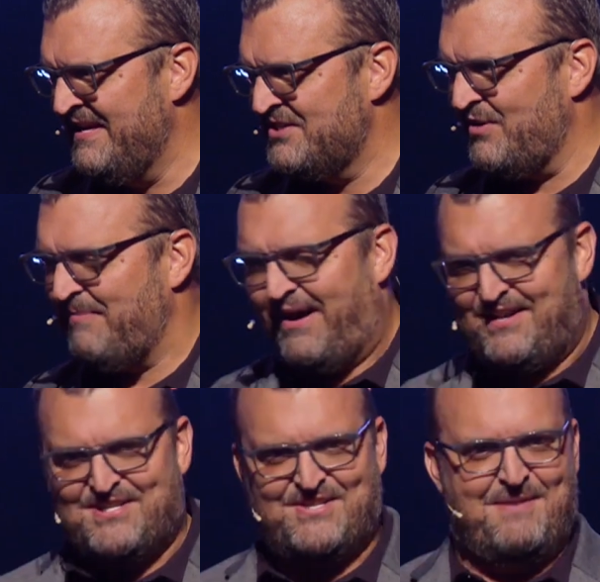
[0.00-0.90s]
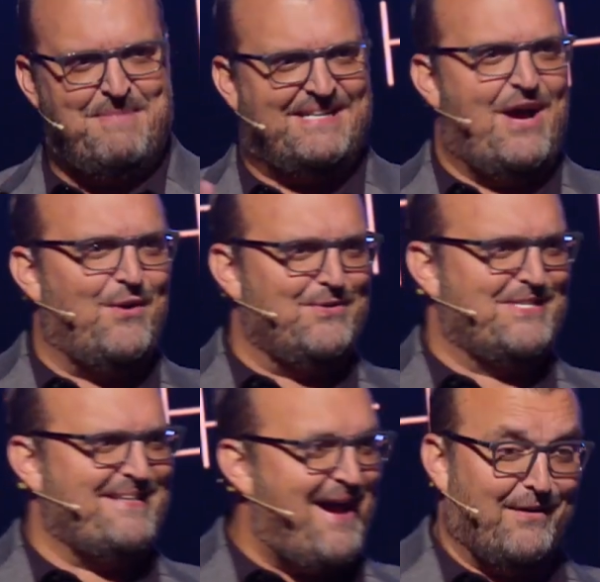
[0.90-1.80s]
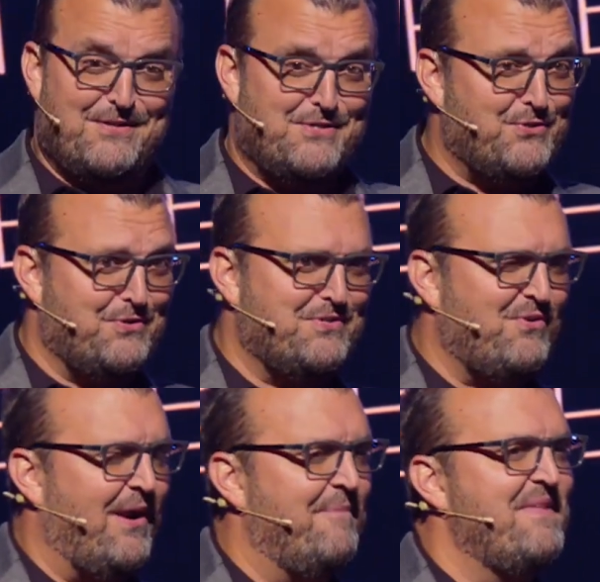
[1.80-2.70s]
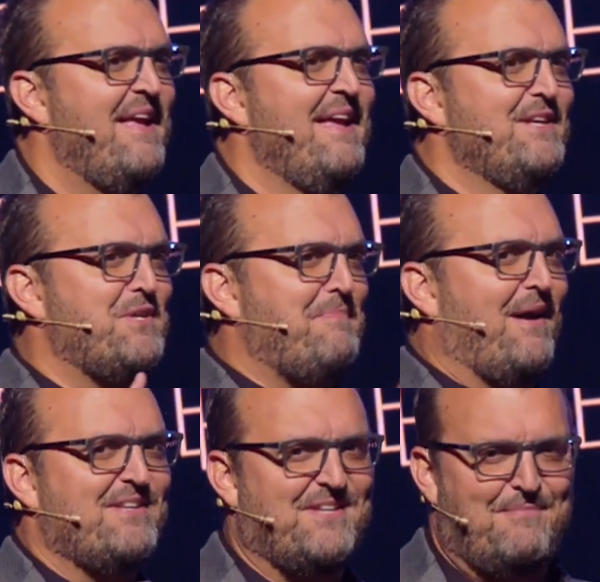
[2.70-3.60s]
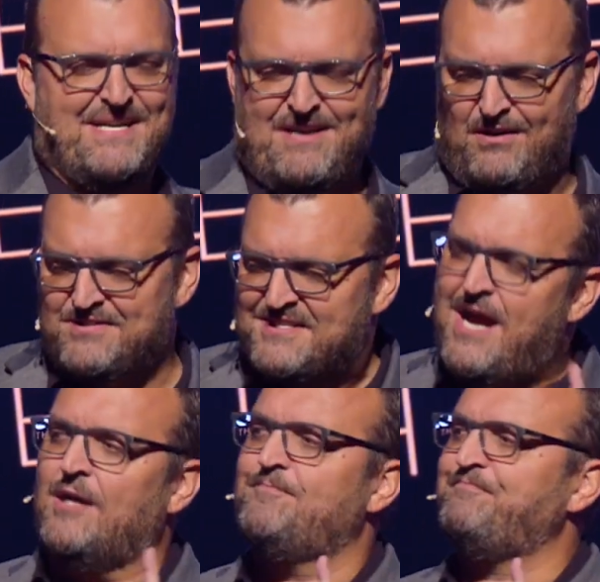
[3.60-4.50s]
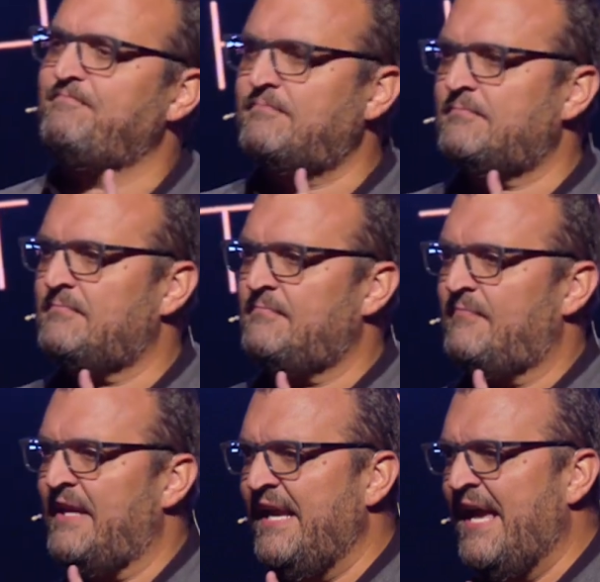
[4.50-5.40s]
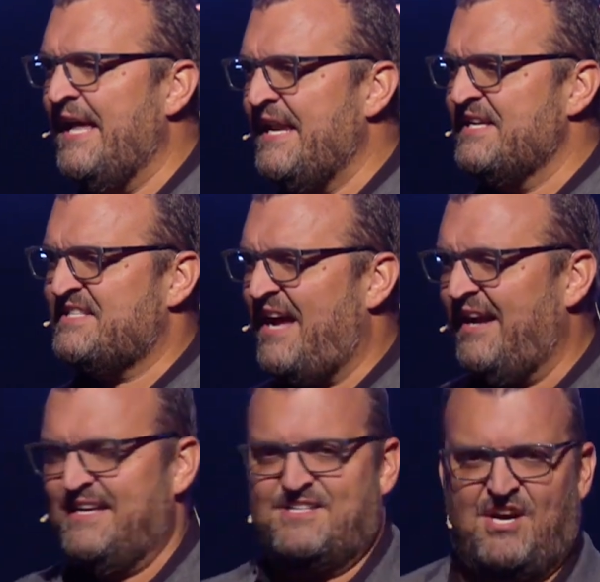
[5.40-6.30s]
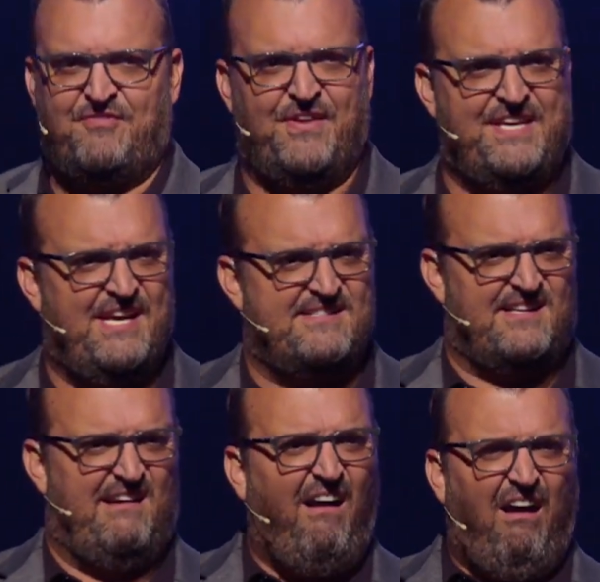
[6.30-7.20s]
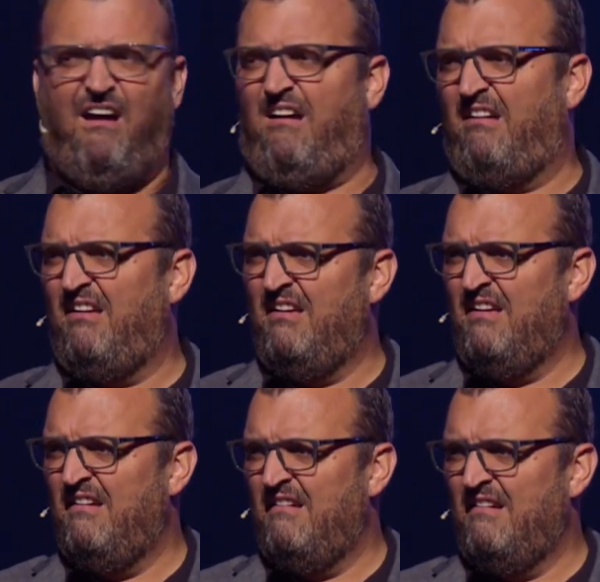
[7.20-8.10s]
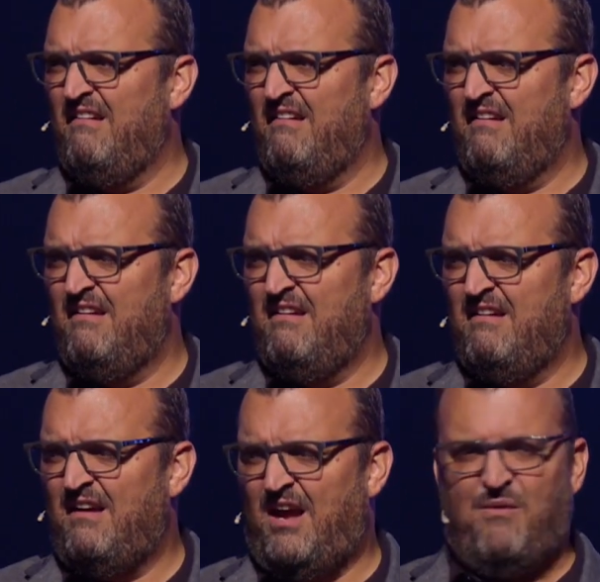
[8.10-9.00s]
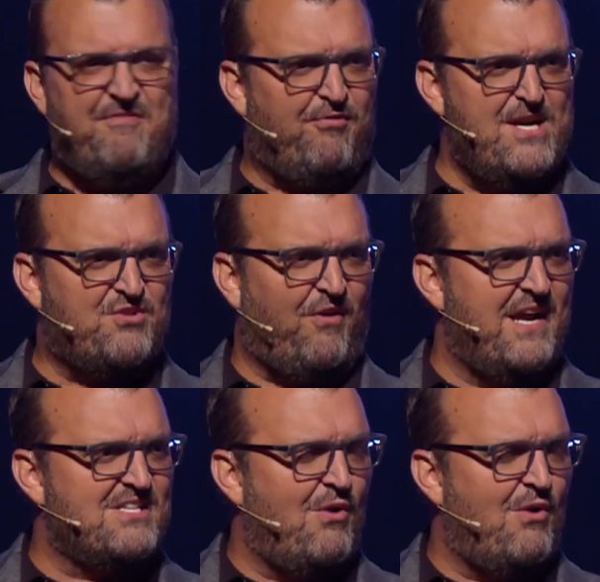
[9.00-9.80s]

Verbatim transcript: So he bought his son McDonald's stock. This is a true story. So he bought his son McDonald's stock and in his stocking stuffer, the kid's like, ah, I want french fries.